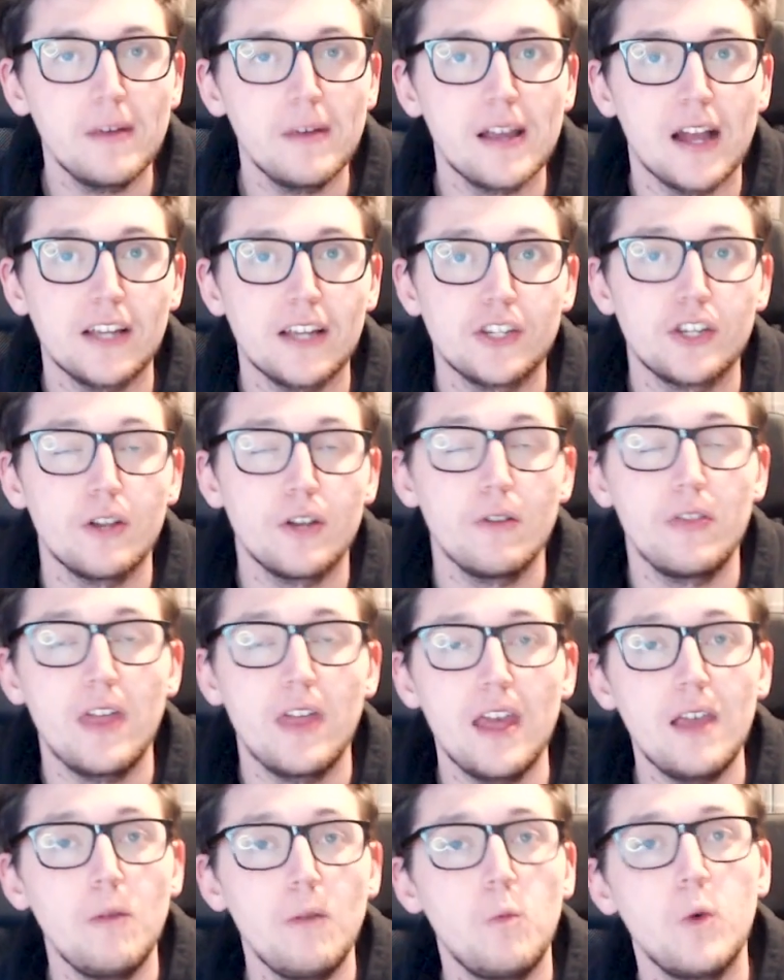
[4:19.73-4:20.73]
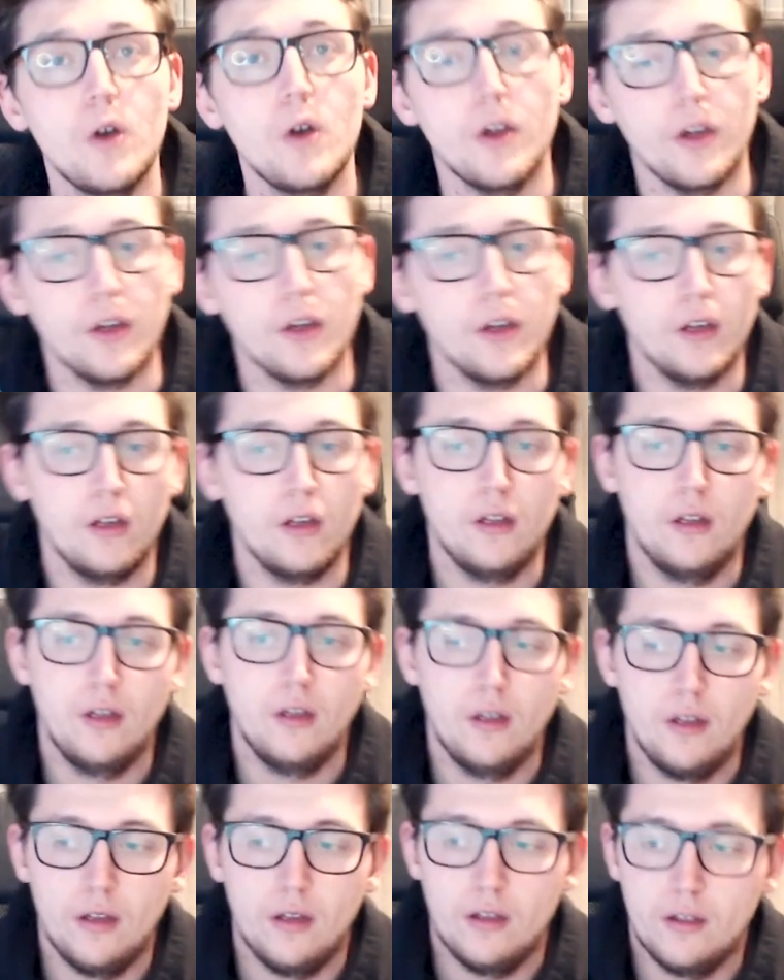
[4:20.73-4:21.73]
anyway, guys, so they were
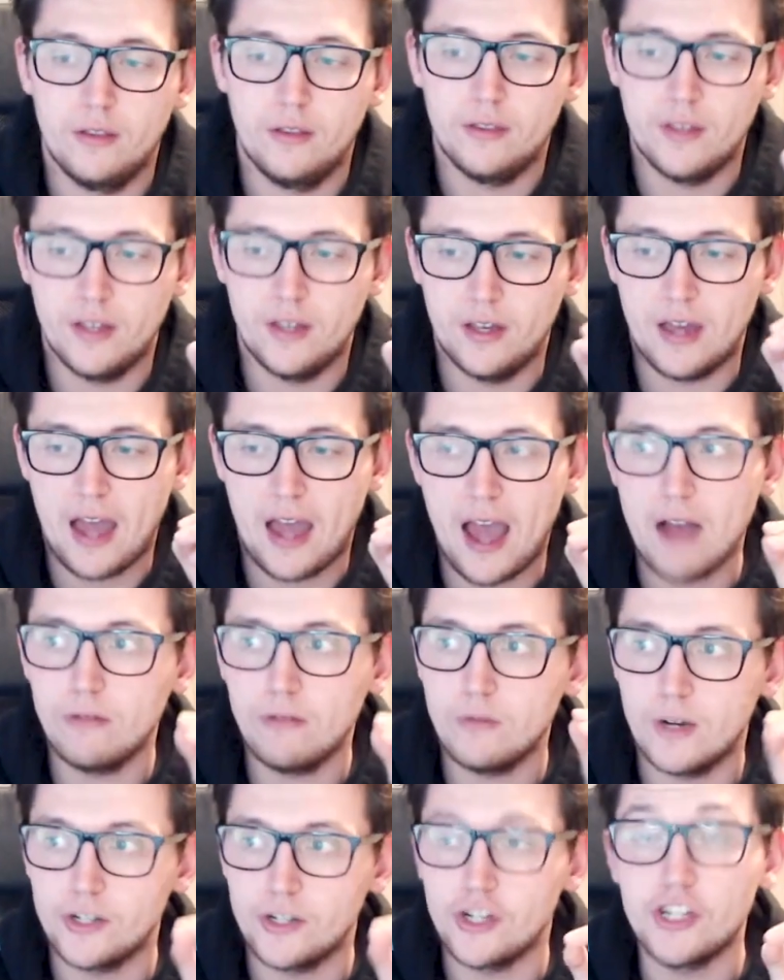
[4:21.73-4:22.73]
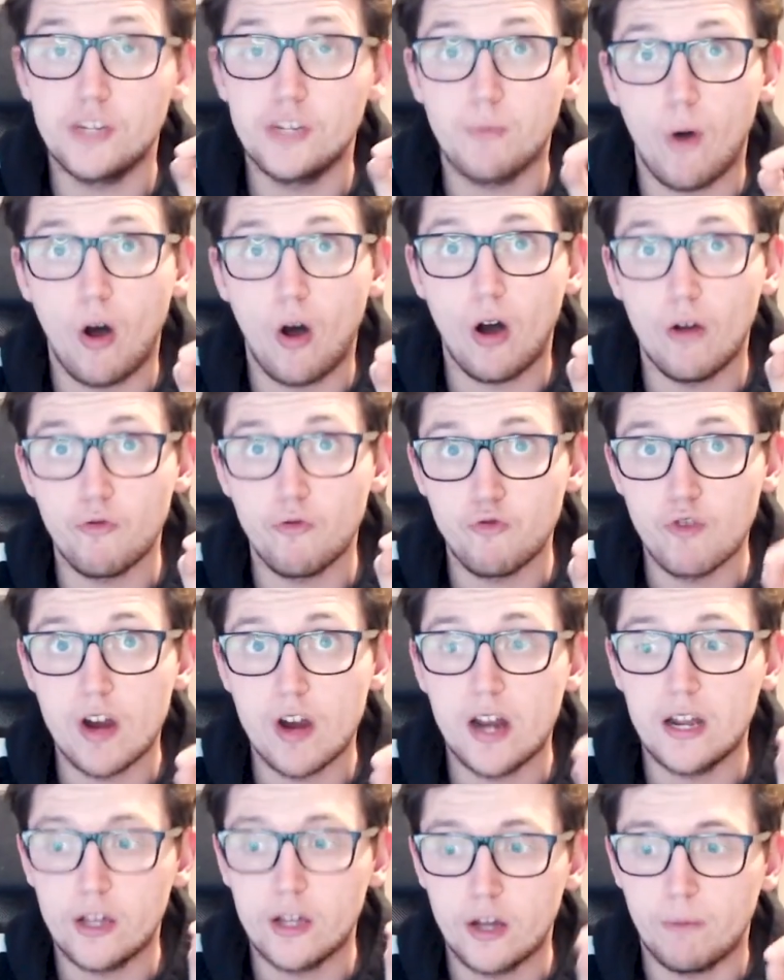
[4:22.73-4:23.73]
how to actually spot a
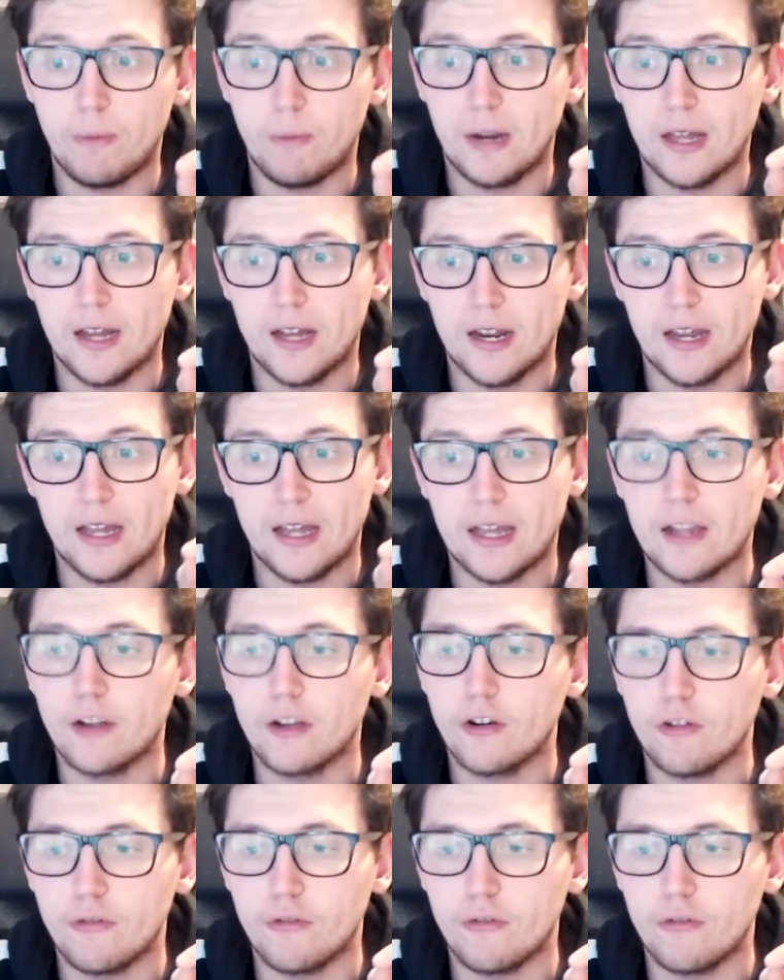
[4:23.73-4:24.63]
really good player in